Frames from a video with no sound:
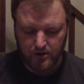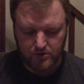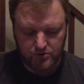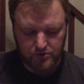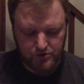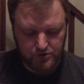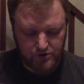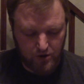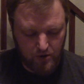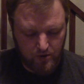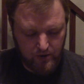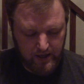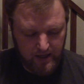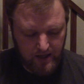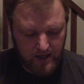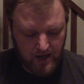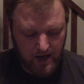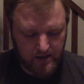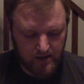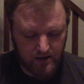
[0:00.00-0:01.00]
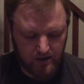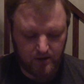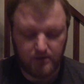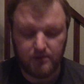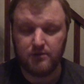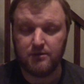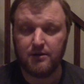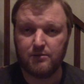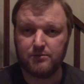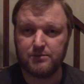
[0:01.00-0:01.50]
So he kind
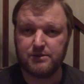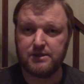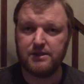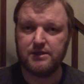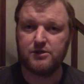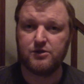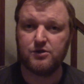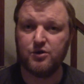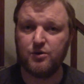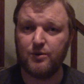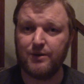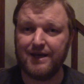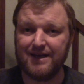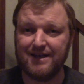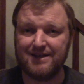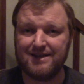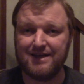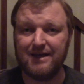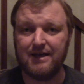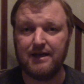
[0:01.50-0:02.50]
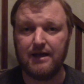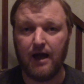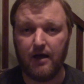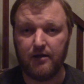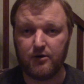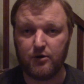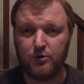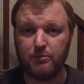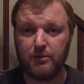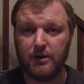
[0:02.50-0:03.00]
of lumps these two in
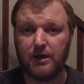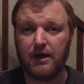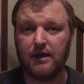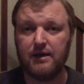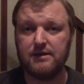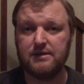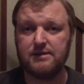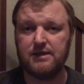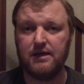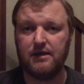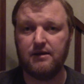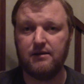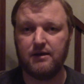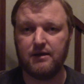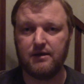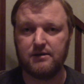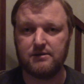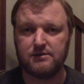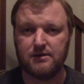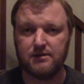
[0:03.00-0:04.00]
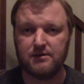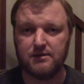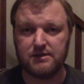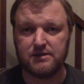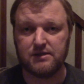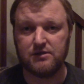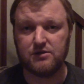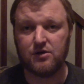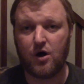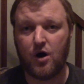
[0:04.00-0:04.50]
together because he thinks that
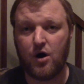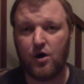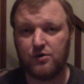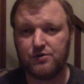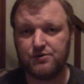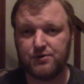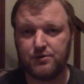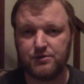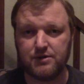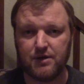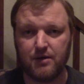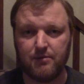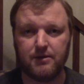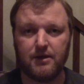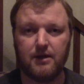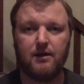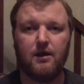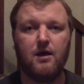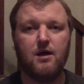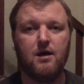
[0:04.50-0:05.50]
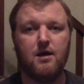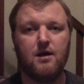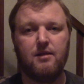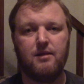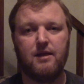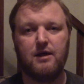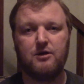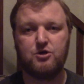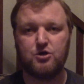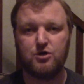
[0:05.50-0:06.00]
this is also something
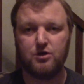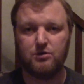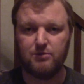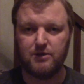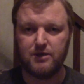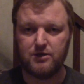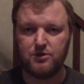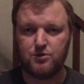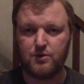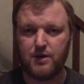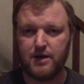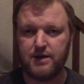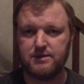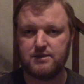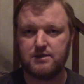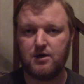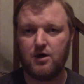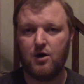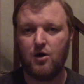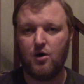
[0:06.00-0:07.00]
that should be addressed